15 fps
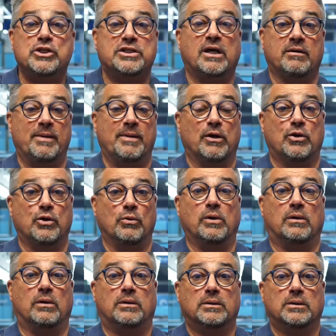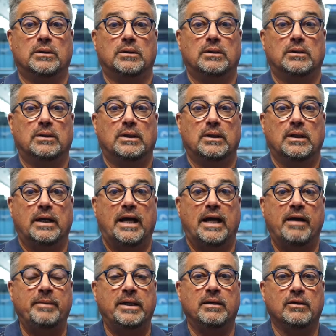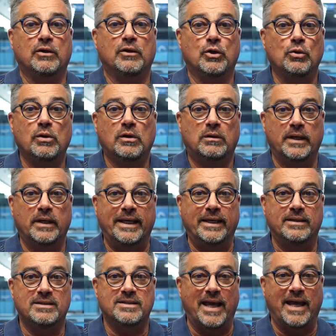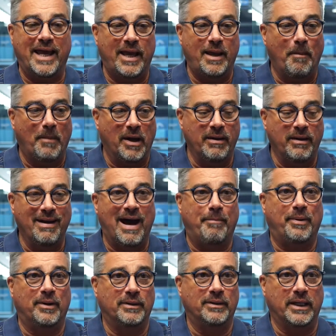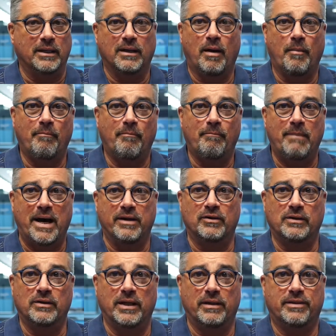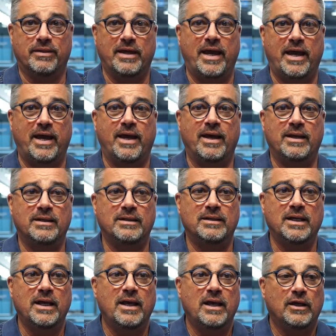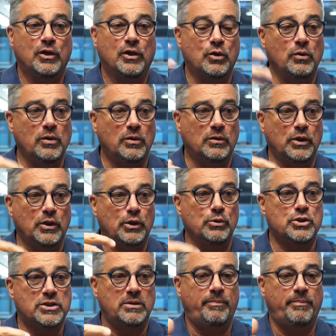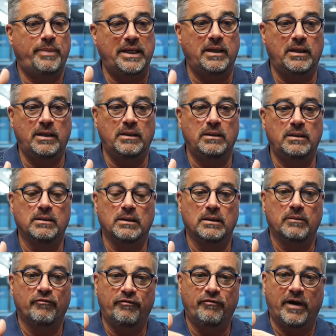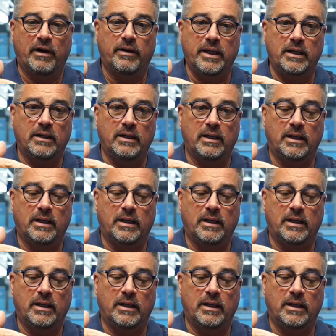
talking about Google. I mean, Google is a monopoly, a monolith. And Google used to be very